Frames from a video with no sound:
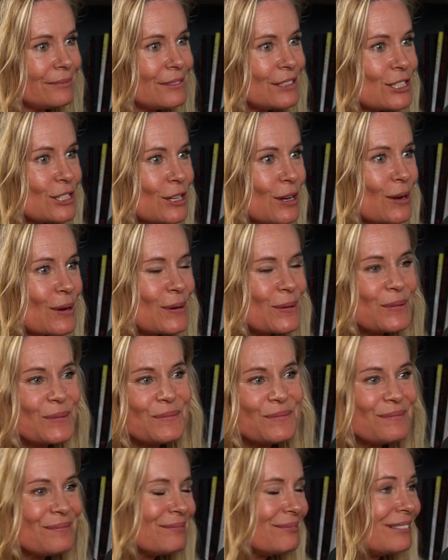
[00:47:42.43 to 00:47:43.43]
So,
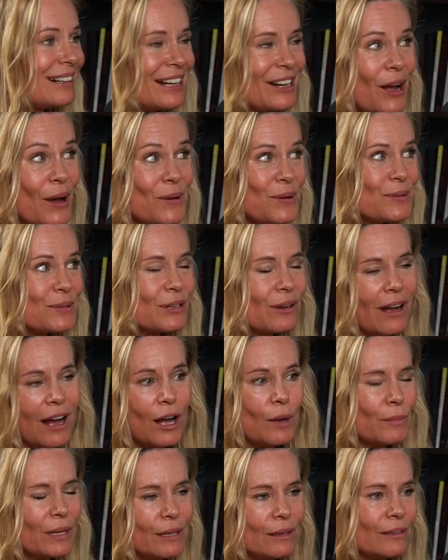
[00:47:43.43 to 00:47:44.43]
right. Oh, you
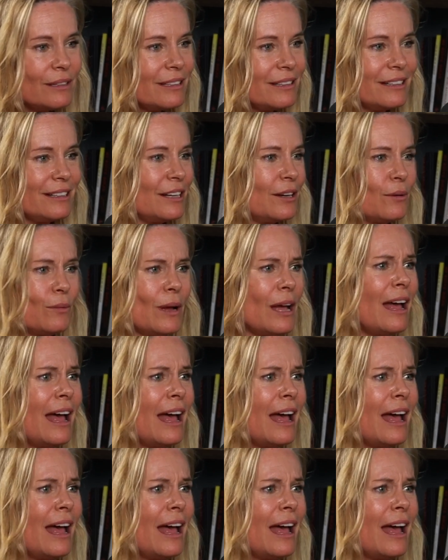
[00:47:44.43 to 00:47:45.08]
caught me, you know.